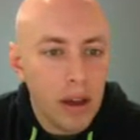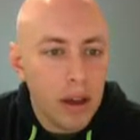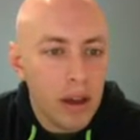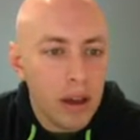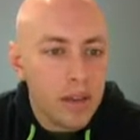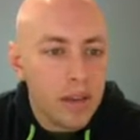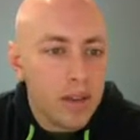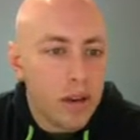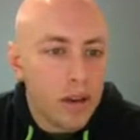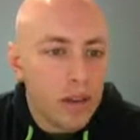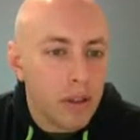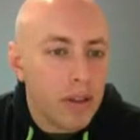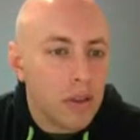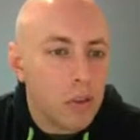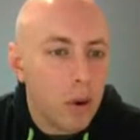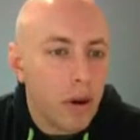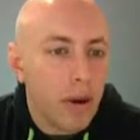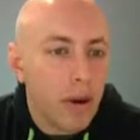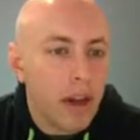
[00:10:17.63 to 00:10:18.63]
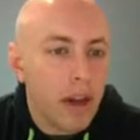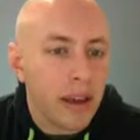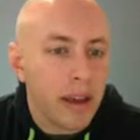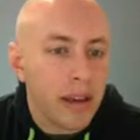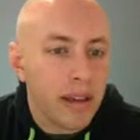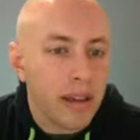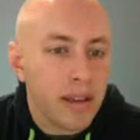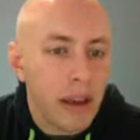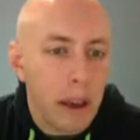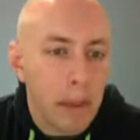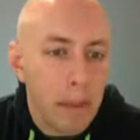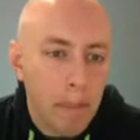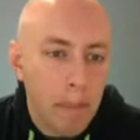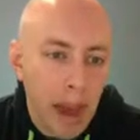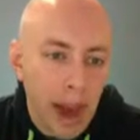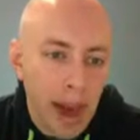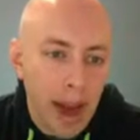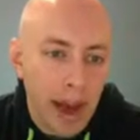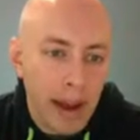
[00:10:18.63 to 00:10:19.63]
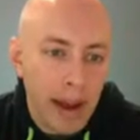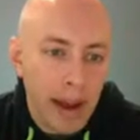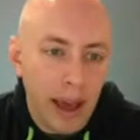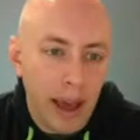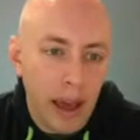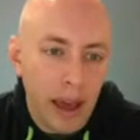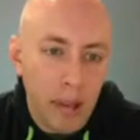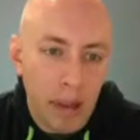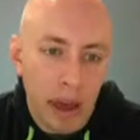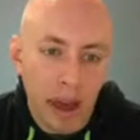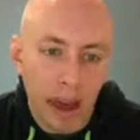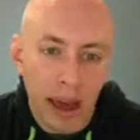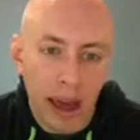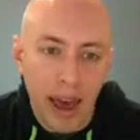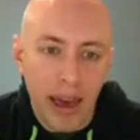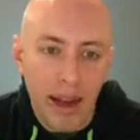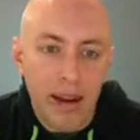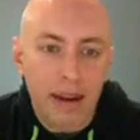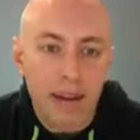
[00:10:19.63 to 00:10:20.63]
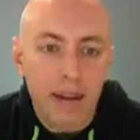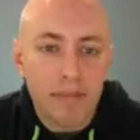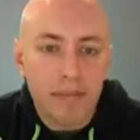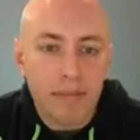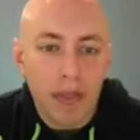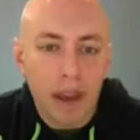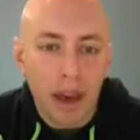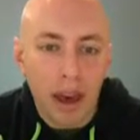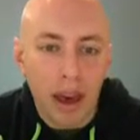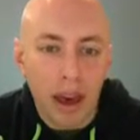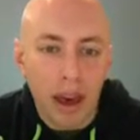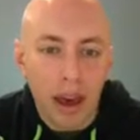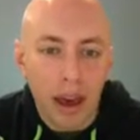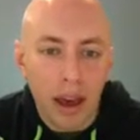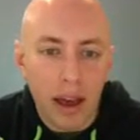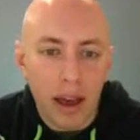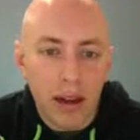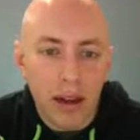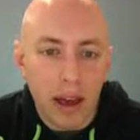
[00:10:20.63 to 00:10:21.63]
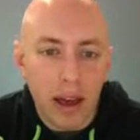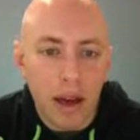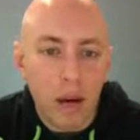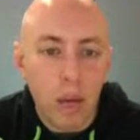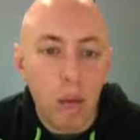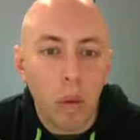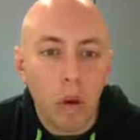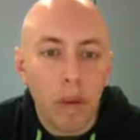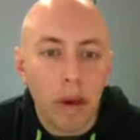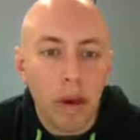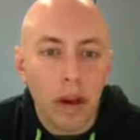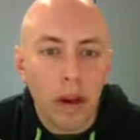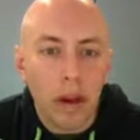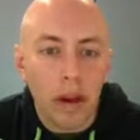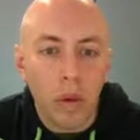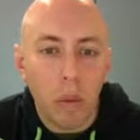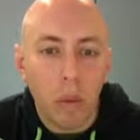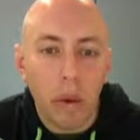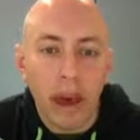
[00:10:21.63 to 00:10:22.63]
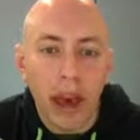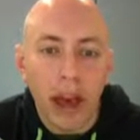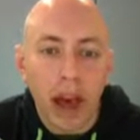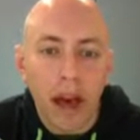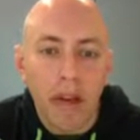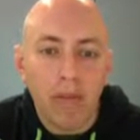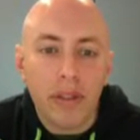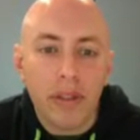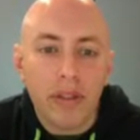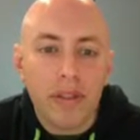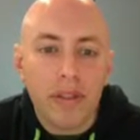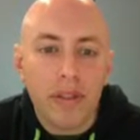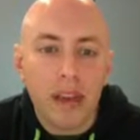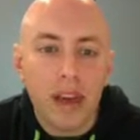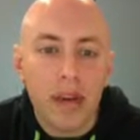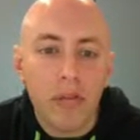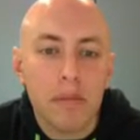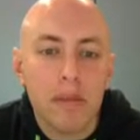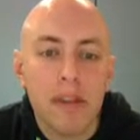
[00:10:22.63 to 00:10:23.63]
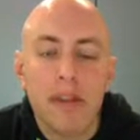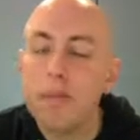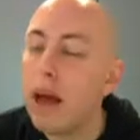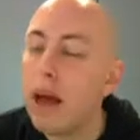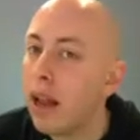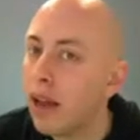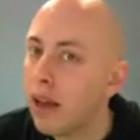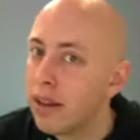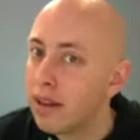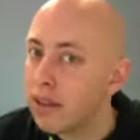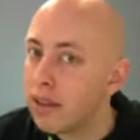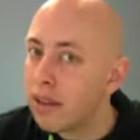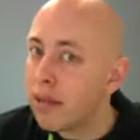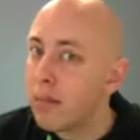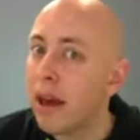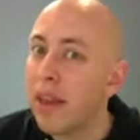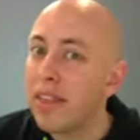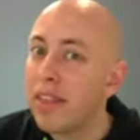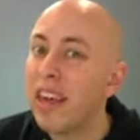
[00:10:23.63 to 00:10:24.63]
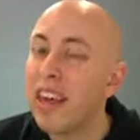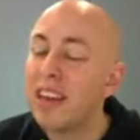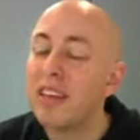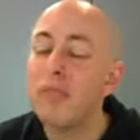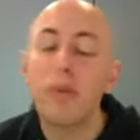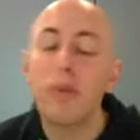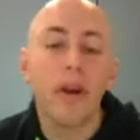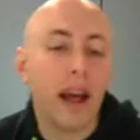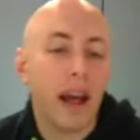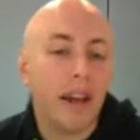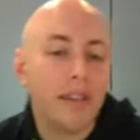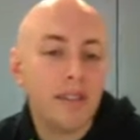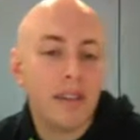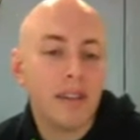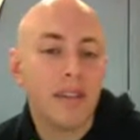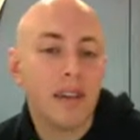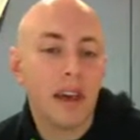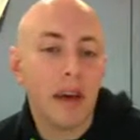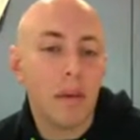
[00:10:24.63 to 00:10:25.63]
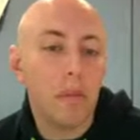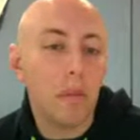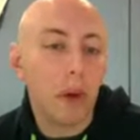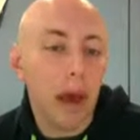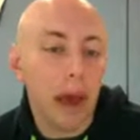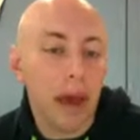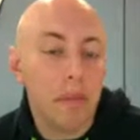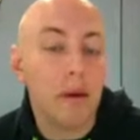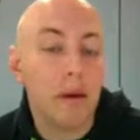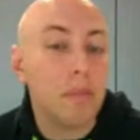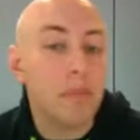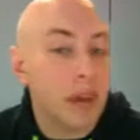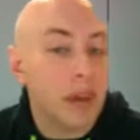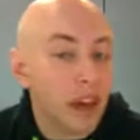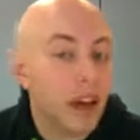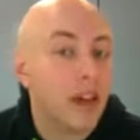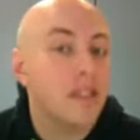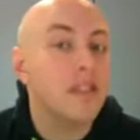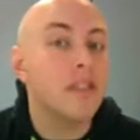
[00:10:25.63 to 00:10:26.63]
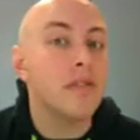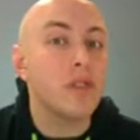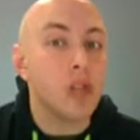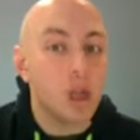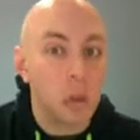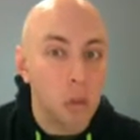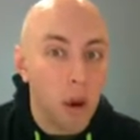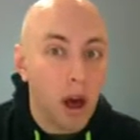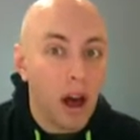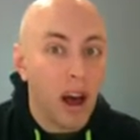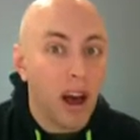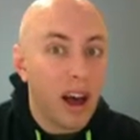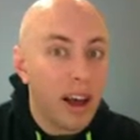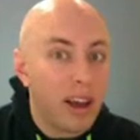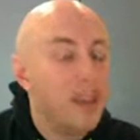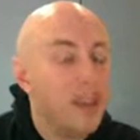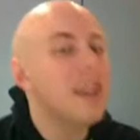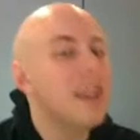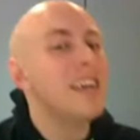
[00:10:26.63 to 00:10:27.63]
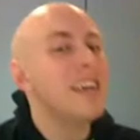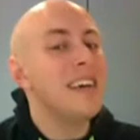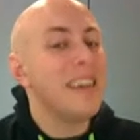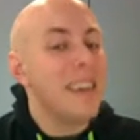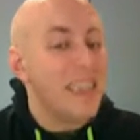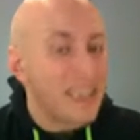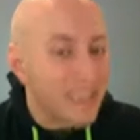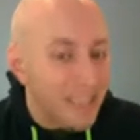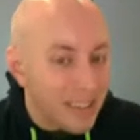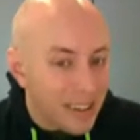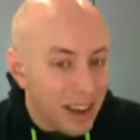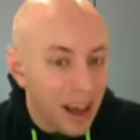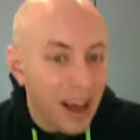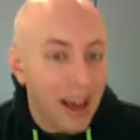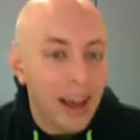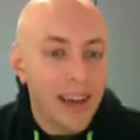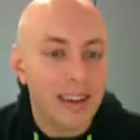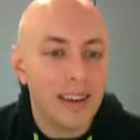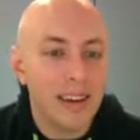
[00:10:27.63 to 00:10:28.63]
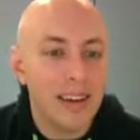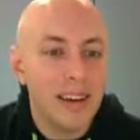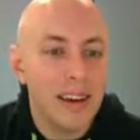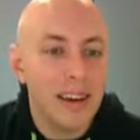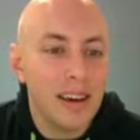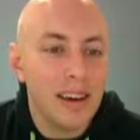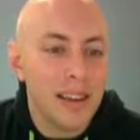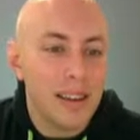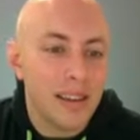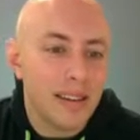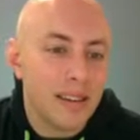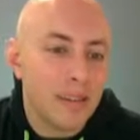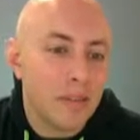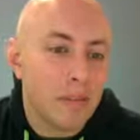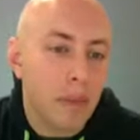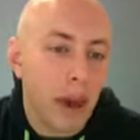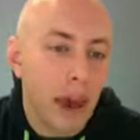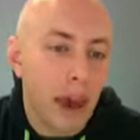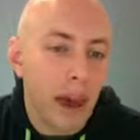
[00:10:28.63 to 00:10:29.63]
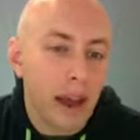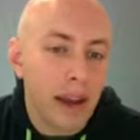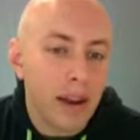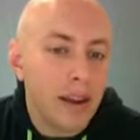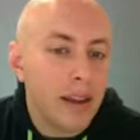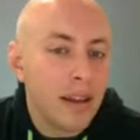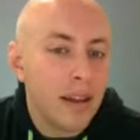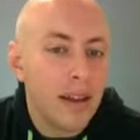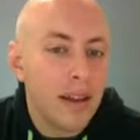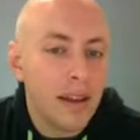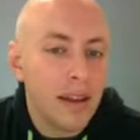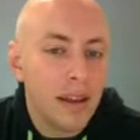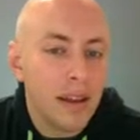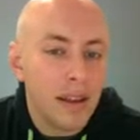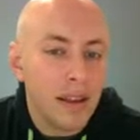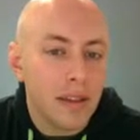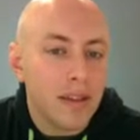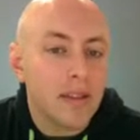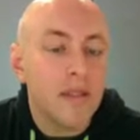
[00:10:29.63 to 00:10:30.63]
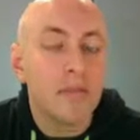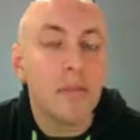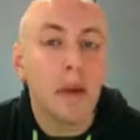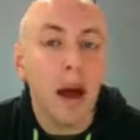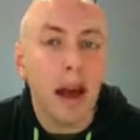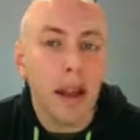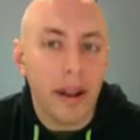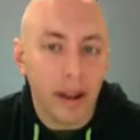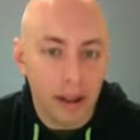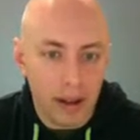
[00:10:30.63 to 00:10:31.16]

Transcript: So this word is man, M-A-N, and in woman we have the same spelling. So you might think it's pronounced the same way, but because of schwa, it's not. This is man, this is mun.